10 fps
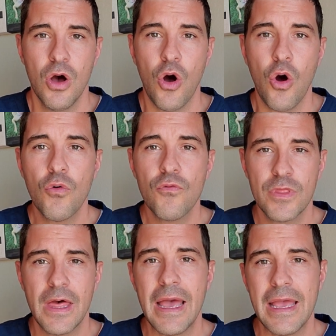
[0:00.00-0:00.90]
Over
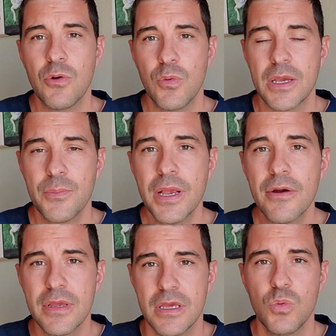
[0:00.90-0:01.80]
that 8-week
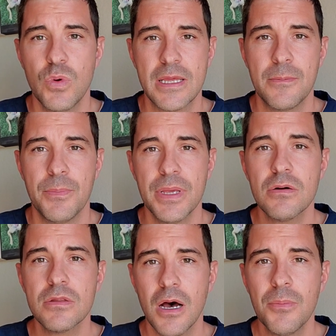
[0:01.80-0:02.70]
period, we can
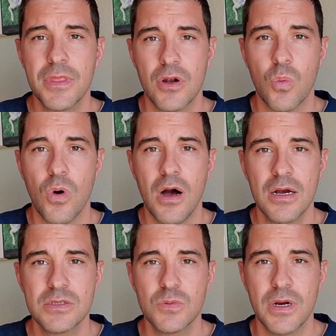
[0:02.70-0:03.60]
build up their
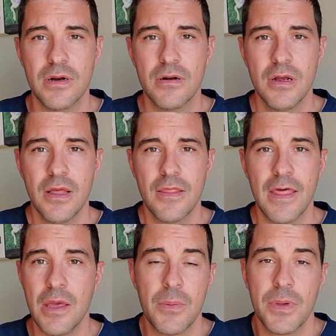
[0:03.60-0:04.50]
walks where
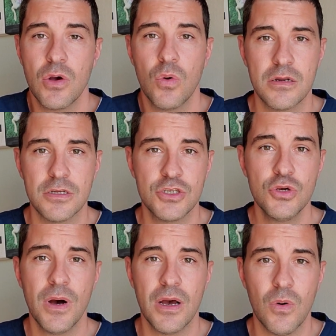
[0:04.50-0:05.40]
they may be going a
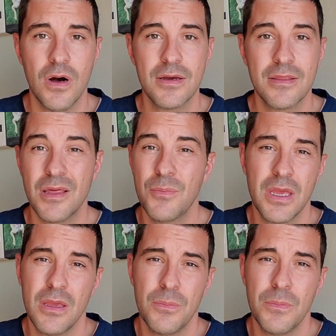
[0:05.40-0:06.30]
2-mile walk, they
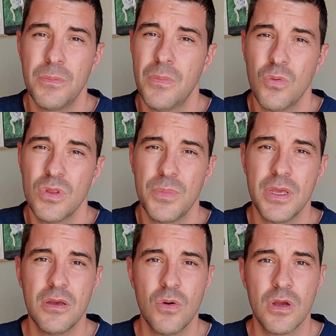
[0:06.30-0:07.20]
may only
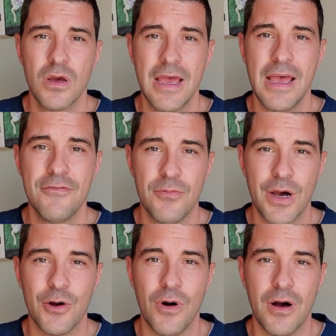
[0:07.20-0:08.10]
be going on a
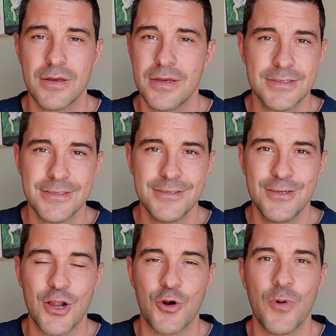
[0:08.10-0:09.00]
half-mile walk. It's
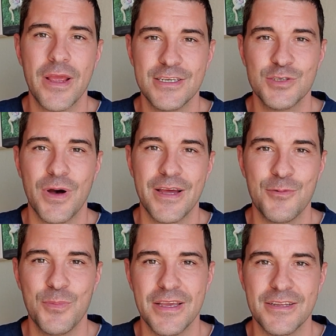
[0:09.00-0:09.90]
not a race by
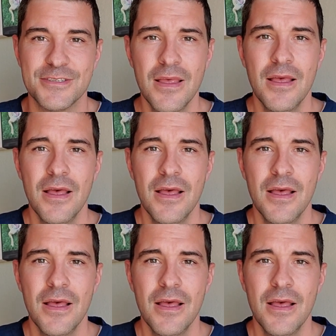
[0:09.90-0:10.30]
any means.